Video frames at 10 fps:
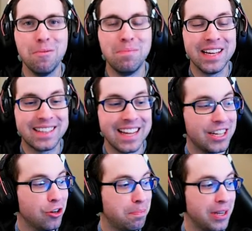Big thank
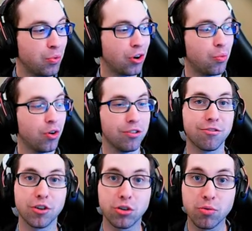you to B101
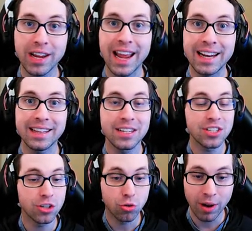for creating this
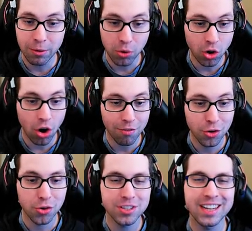incredible golf
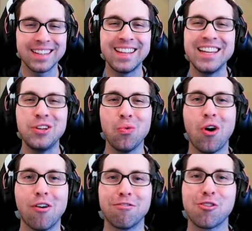course and thank you
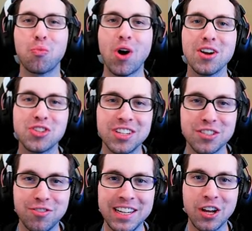all for watching this
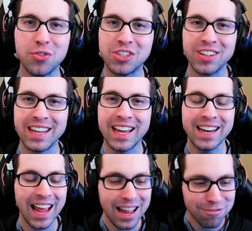video to the end
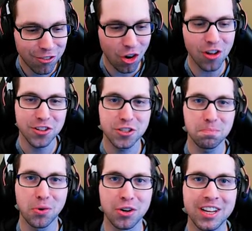and for all the
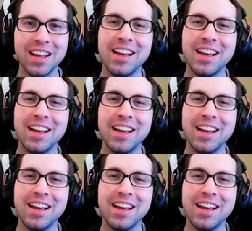support.